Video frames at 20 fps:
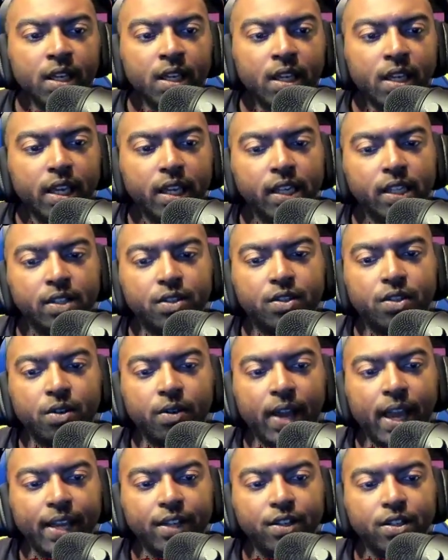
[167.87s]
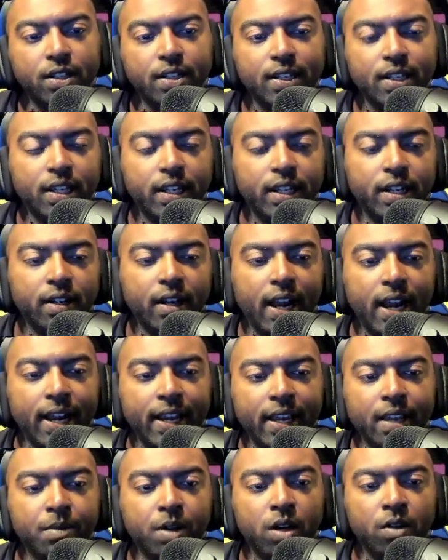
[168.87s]
And so as you can see here, I
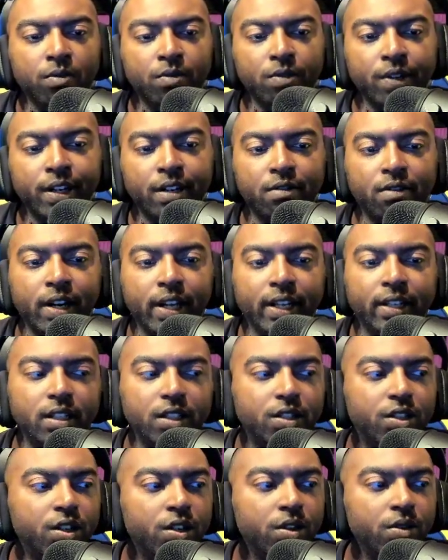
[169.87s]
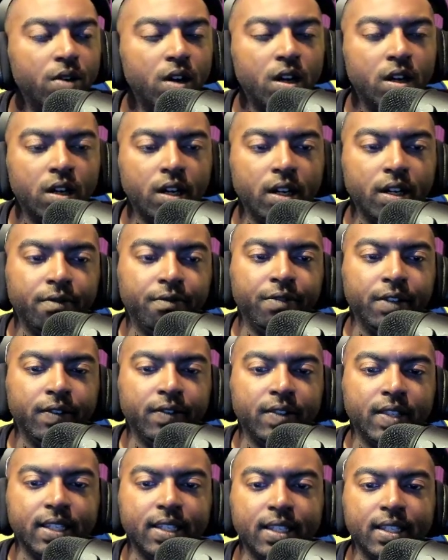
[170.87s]
am arena ranked
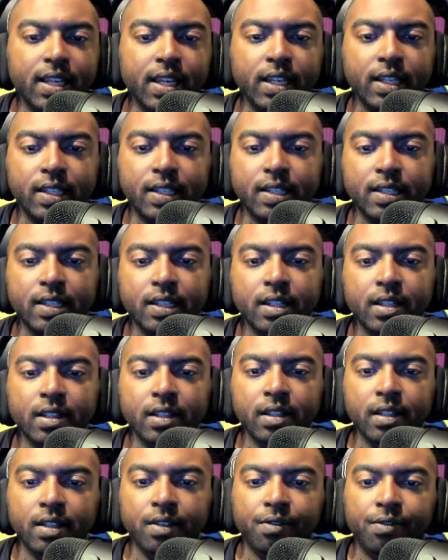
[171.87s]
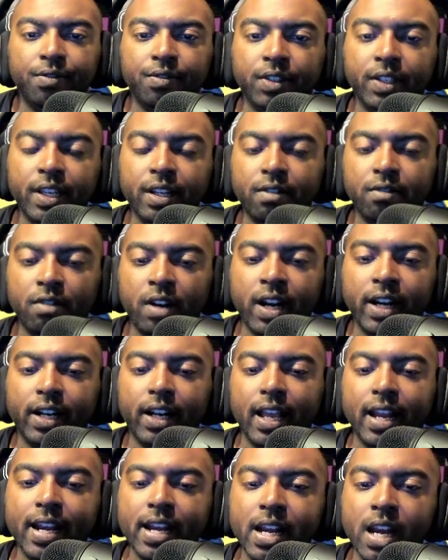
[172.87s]
256, fleet rank
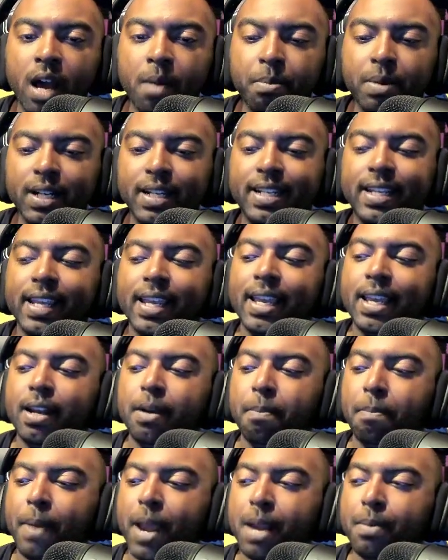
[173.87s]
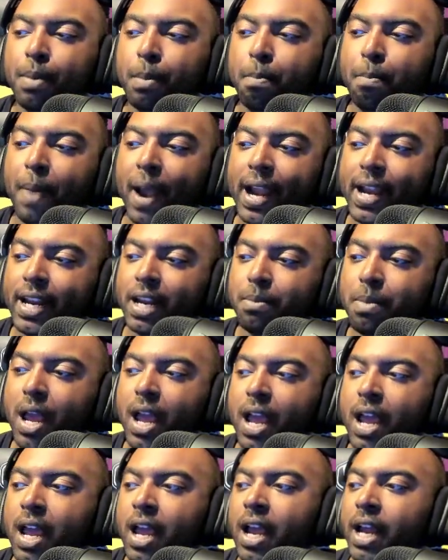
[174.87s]
number 10,
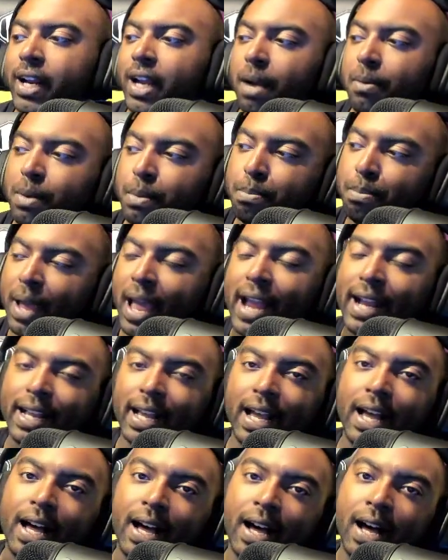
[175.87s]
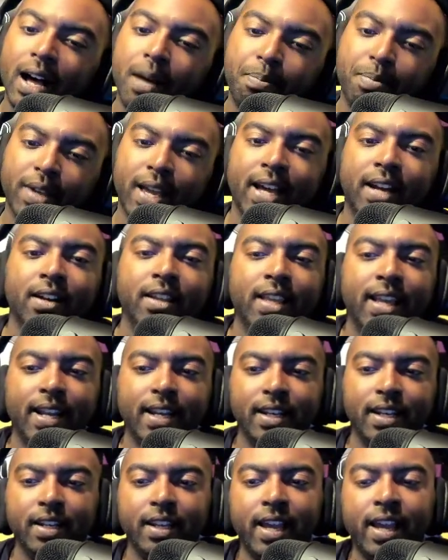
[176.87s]
baby, coming back up out of
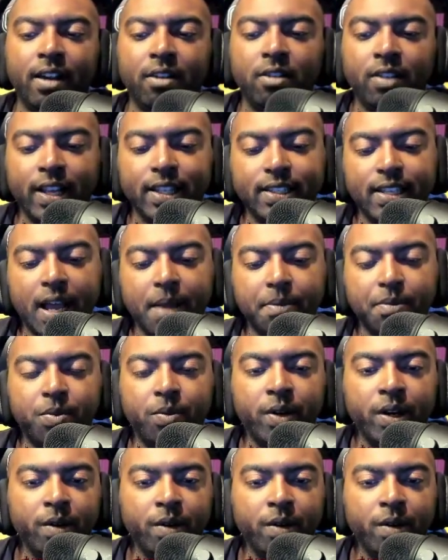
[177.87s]
that top 20.